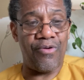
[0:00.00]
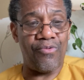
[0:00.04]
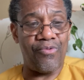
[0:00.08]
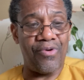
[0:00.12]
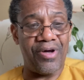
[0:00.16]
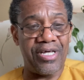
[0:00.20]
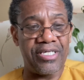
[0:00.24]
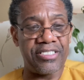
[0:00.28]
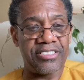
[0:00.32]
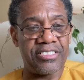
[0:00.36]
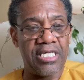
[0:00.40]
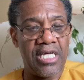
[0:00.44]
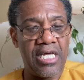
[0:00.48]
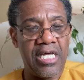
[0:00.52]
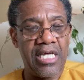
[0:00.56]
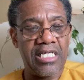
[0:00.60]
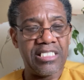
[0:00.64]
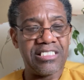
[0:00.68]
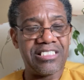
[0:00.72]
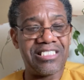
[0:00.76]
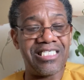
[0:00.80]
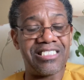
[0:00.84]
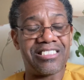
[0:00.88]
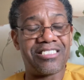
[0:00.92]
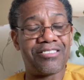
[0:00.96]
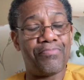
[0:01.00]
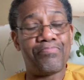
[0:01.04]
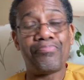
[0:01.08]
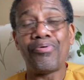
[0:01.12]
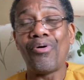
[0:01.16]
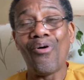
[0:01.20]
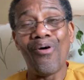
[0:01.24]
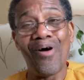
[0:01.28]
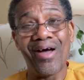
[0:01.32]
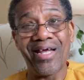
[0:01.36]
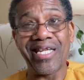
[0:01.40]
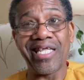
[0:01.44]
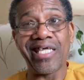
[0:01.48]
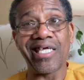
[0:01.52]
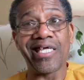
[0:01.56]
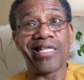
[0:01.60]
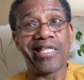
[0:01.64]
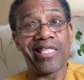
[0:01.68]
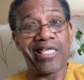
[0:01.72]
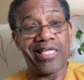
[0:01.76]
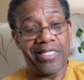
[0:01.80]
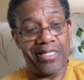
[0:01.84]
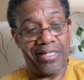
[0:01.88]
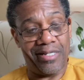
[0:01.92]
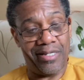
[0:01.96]
was
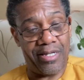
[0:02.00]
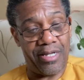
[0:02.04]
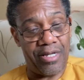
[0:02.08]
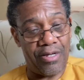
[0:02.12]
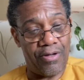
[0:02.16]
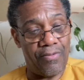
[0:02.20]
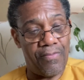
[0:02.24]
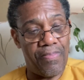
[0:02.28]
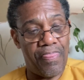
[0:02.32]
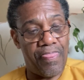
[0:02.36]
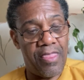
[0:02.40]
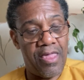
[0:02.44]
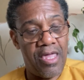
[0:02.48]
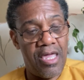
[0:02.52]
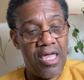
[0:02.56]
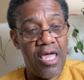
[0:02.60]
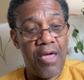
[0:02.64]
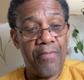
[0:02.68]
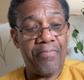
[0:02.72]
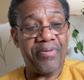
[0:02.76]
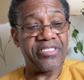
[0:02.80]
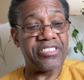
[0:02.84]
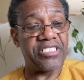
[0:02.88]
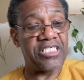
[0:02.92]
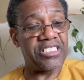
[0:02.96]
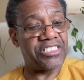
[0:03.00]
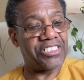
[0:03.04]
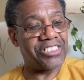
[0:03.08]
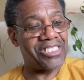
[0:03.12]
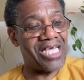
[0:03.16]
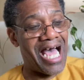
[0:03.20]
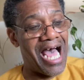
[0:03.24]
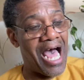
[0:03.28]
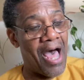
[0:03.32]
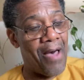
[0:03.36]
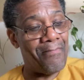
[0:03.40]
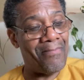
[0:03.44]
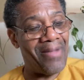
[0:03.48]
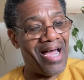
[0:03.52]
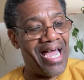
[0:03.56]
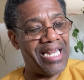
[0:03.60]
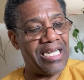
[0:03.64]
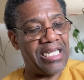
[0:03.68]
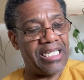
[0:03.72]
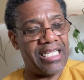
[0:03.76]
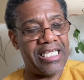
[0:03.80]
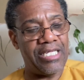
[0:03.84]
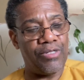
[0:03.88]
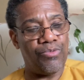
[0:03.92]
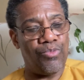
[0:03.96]
disappointingly low, but the job might
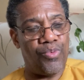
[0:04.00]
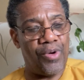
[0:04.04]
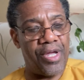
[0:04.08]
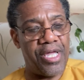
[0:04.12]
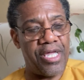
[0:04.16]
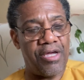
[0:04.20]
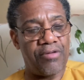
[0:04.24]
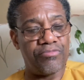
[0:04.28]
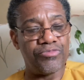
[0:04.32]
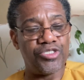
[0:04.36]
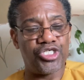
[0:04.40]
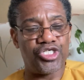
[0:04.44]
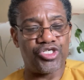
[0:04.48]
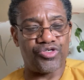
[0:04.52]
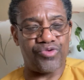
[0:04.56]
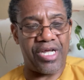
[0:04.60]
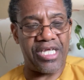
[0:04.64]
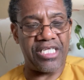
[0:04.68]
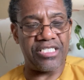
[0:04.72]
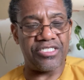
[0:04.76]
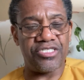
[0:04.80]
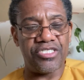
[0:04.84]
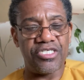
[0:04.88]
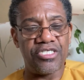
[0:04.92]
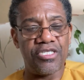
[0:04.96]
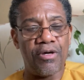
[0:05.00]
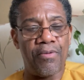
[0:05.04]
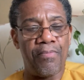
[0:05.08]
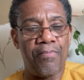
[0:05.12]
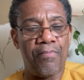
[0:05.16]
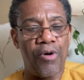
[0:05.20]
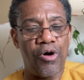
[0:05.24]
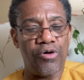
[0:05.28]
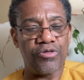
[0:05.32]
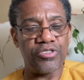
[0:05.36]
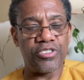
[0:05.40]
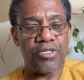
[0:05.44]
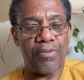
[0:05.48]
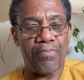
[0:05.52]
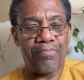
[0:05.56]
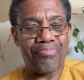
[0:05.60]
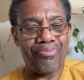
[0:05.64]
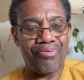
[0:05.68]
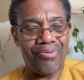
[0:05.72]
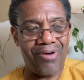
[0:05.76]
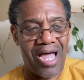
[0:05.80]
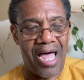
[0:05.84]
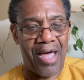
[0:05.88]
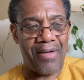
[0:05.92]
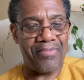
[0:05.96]
lead William straight to the most
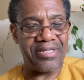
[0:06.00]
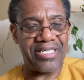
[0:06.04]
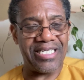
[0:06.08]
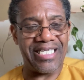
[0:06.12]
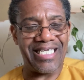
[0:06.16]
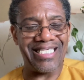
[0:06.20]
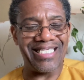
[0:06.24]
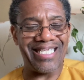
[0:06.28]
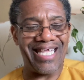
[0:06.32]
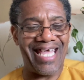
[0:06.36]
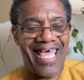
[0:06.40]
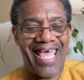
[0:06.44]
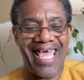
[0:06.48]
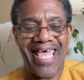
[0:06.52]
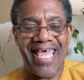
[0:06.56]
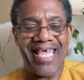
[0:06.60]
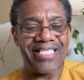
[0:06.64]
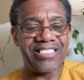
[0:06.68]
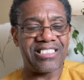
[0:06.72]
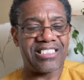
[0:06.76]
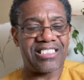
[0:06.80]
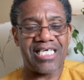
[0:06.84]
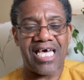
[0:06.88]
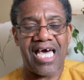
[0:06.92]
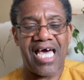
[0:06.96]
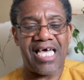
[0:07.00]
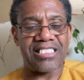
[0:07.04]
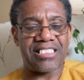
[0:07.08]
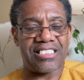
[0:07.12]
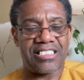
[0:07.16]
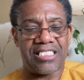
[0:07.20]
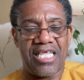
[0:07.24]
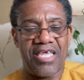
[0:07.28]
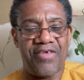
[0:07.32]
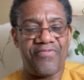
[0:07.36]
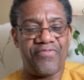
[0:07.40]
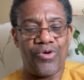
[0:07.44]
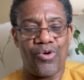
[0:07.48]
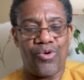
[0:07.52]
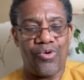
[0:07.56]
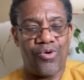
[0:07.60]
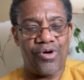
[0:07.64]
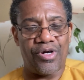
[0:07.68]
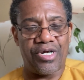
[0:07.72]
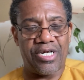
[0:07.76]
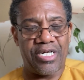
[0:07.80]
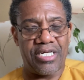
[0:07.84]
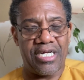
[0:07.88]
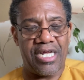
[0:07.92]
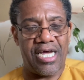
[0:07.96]
prominent anti-slavery
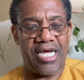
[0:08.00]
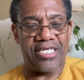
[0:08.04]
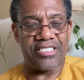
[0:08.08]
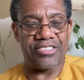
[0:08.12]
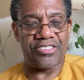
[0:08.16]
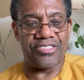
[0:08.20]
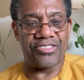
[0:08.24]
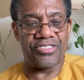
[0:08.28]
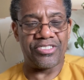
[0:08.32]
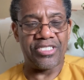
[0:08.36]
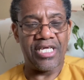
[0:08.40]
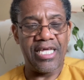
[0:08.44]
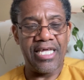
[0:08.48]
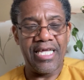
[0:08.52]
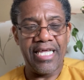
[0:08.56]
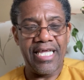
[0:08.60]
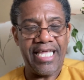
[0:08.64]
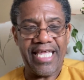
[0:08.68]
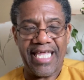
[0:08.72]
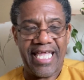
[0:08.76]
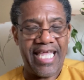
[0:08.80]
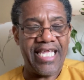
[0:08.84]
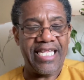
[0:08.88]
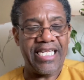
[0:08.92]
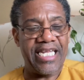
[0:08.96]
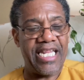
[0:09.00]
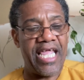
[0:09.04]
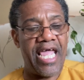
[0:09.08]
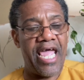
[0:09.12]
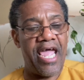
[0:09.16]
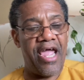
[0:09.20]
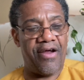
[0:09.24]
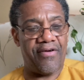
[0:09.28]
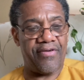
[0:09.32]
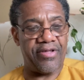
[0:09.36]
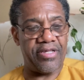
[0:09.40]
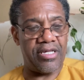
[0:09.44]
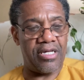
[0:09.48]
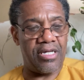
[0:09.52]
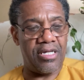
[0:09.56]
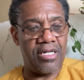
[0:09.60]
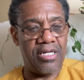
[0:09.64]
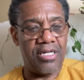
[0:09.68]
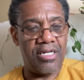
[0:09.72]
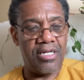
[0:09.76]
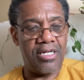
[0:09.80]
organizers in the area.